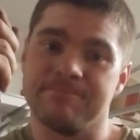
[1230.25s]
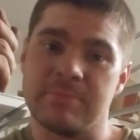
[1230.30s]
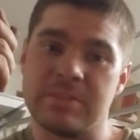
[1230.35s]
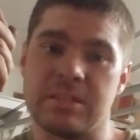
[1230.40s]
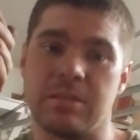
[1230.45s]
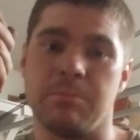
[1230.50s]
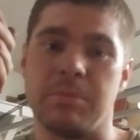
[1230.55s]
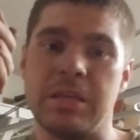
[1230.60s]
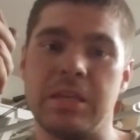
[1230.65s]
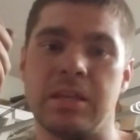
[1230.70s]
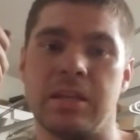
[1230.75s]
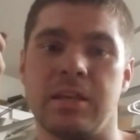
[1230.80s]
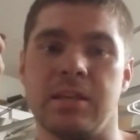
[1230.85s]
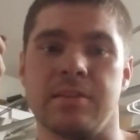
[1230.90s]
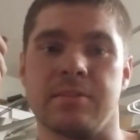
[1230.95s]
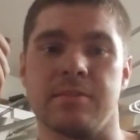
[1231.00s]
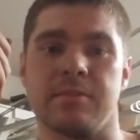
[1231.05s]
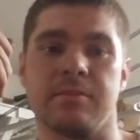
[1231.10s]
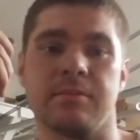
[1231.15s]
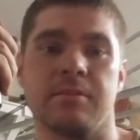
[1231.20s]
To me, it
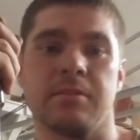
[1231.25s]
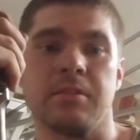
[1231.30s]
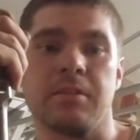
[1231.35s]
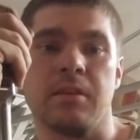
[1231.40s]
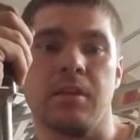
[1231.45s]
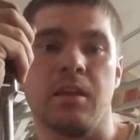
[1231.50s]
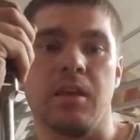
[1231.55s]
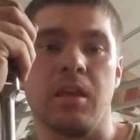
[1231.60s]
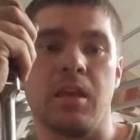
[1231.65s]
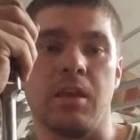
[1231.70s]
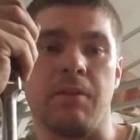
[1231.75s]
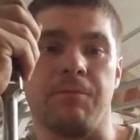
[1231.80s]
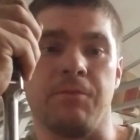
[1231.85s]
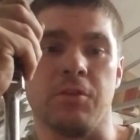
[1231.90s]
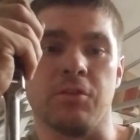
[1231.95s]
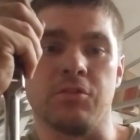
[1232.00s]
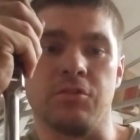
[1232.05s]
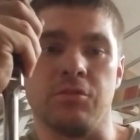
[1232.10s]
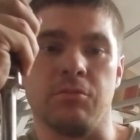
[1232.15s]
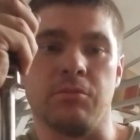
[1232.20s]
is. If
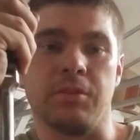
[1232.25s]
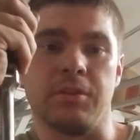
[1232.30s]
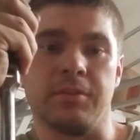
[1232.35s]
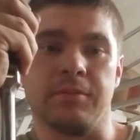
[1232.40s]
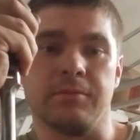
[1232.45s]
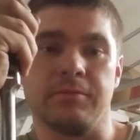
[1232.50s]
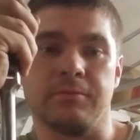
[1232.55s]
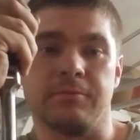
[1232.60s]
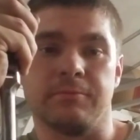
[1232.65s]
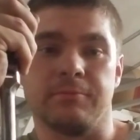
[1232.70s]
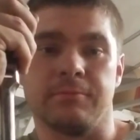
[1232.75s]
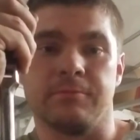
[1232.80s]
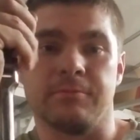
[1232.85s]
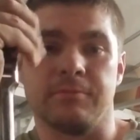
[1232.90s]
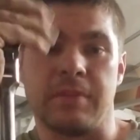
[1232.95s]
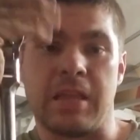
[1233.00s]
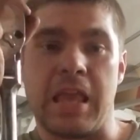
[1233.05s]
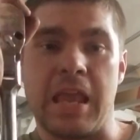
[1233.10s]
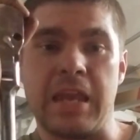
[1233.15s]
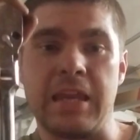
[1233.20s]
you're doing
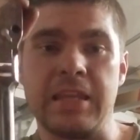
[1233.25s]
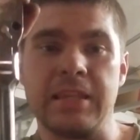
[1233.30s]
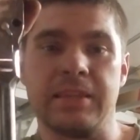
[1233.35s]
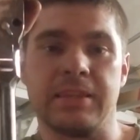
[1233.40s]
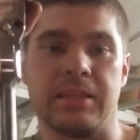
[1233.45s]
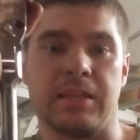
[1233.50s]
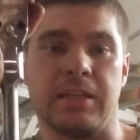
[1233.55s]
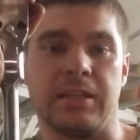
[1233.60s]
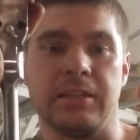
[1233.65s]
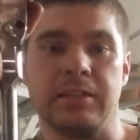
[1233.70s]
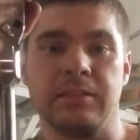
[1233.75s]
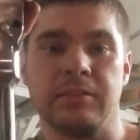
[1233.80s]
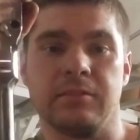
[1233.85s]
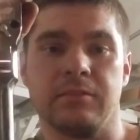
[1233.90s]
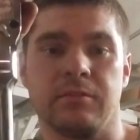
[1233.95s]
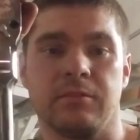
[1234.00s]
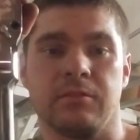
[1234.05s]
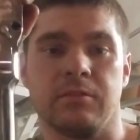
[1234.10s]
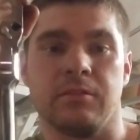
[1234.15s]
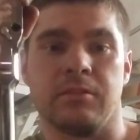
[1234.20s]
anything
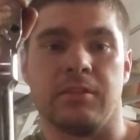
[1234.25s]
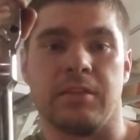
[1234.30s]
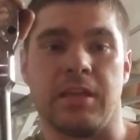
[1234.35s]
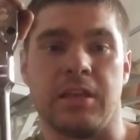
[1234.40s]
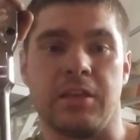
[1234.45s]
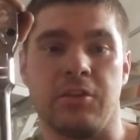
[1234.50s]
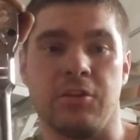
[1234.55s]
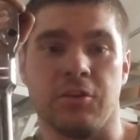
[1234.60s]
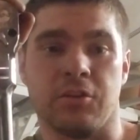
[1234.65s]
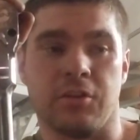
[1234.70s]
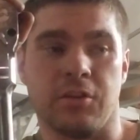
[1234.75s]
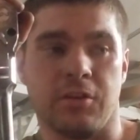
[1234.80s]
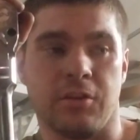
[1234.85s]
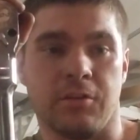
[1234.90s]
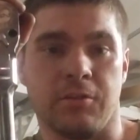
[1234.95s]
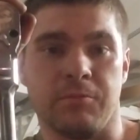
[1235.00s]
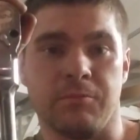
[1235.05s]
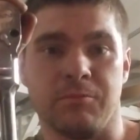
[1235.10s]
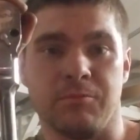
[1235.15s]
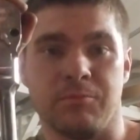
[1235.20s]

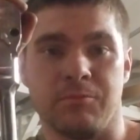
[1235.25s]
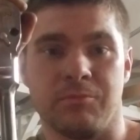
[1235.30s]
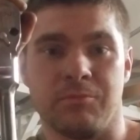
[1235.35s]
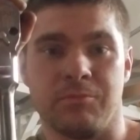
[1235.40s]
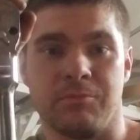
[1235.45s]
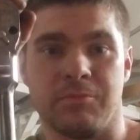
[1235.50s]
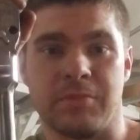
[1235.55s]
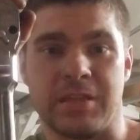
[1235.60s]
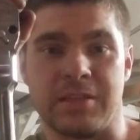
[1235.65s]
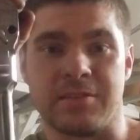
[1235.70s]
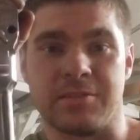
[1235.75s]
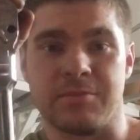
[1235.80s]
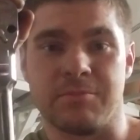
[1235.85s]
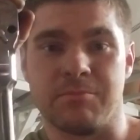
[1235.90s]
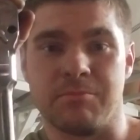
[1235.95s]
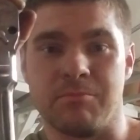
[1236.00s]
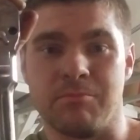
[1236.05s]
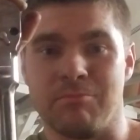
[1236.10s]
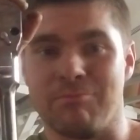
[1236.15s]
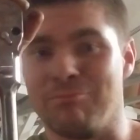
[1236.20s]
that's
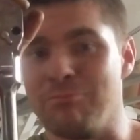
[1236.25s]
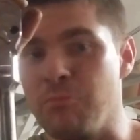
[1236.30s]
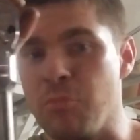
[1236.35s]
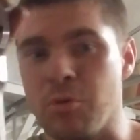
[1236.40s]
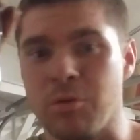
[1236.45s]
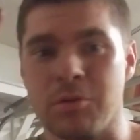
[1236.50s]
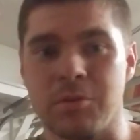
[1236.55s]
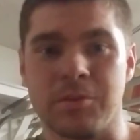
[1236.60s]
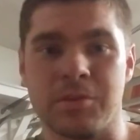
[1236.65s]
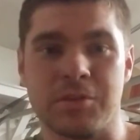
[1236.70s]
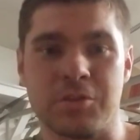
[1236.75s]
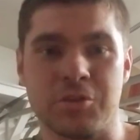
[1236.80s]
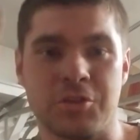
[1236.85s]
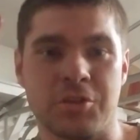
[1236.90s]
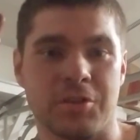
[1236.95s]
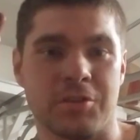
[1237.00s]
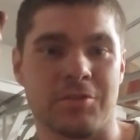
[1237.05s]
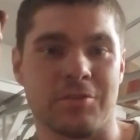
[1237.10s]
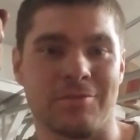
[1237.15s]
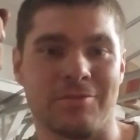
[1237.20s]
more than
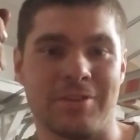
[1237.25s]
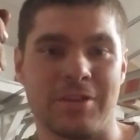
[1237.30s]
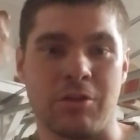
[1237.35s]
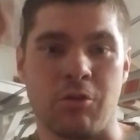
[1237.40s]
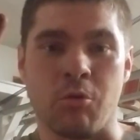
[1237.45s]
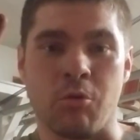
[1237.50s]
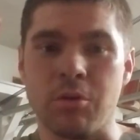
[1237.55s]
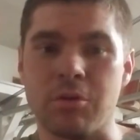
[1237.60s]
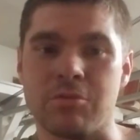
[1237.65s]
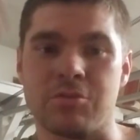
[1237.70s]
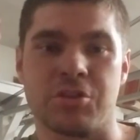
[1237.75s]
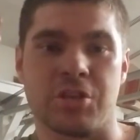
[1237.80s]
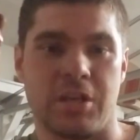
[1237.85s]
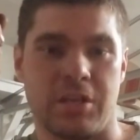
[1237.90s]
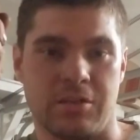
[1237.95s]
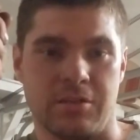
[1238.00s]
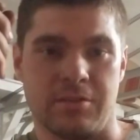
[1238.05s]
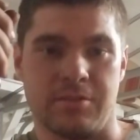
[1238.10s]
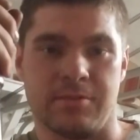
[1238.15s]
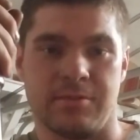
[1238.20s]
just oil
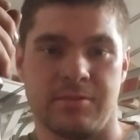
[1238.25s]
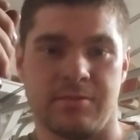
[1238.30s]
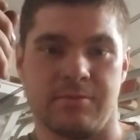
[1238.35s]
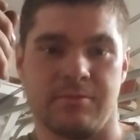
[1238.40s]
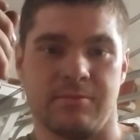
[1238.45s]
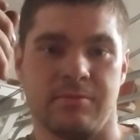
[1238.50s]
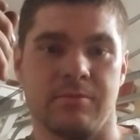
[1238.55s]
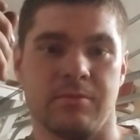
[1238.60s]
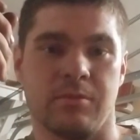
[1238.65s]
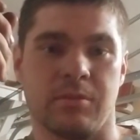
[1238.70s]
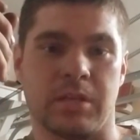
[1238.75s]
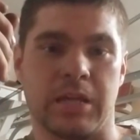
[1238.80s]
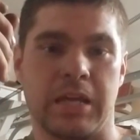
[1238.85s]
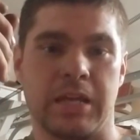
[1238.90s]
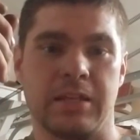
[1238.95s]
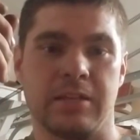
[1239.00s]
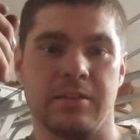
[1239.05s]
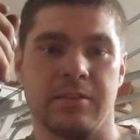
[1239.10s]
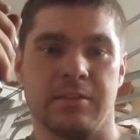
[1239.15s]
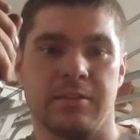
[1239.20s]
changes,
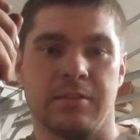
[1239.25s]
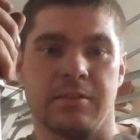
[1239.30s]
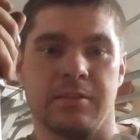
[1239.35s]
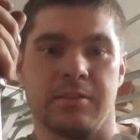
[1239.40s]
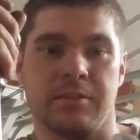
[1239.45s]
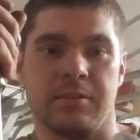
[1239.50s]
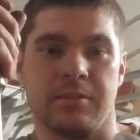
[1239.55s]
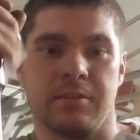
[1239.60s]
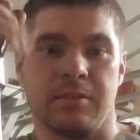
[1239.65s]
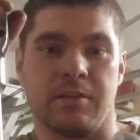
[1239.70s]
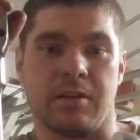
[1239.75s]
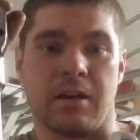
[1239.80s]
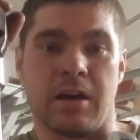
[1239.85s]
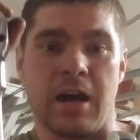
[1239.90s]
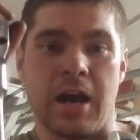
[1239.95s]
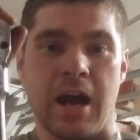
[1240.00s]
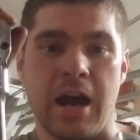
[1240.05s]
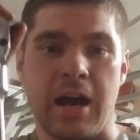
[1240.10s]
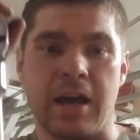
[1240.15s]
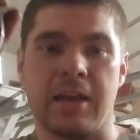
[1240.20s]
okay, a
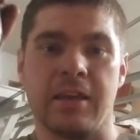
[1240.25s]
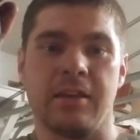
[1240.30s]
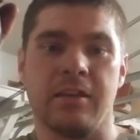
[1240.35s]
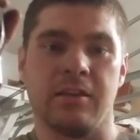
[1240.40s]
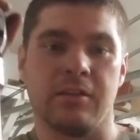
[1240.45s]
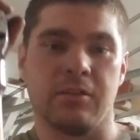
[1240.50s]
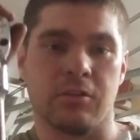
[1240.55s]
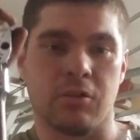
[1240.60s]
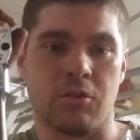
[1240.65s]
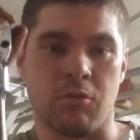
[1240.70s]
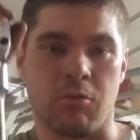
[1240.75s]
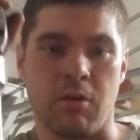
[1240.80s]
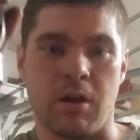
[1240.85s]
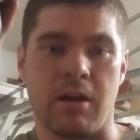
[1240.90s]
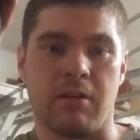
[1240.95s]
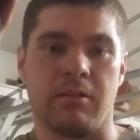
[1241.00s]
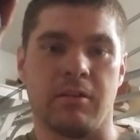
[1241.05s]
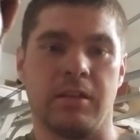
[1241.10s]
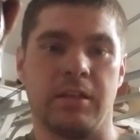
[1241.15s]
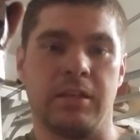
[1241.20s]
high
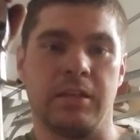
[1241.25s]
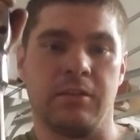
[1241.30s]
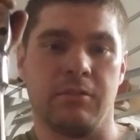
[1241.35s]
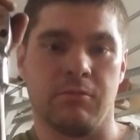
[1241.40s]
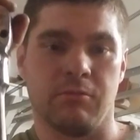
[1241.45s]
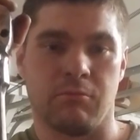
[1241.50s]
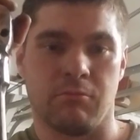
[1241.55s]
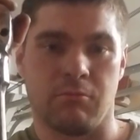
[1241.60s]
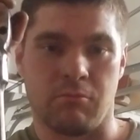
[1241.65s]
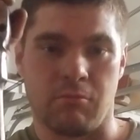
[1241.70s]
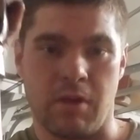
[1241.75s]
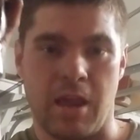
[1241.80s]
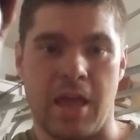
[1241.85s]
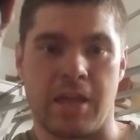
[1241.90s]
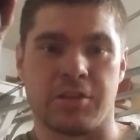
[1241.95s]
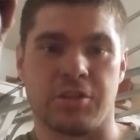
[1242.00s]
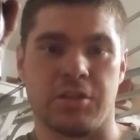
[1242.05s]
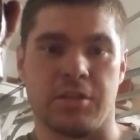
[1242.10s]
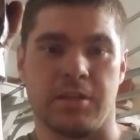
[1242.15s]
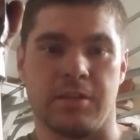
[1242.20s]
quality
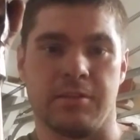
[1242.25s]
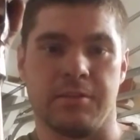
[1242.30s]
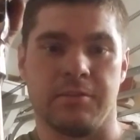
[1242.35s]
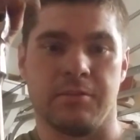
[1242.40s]
ratchet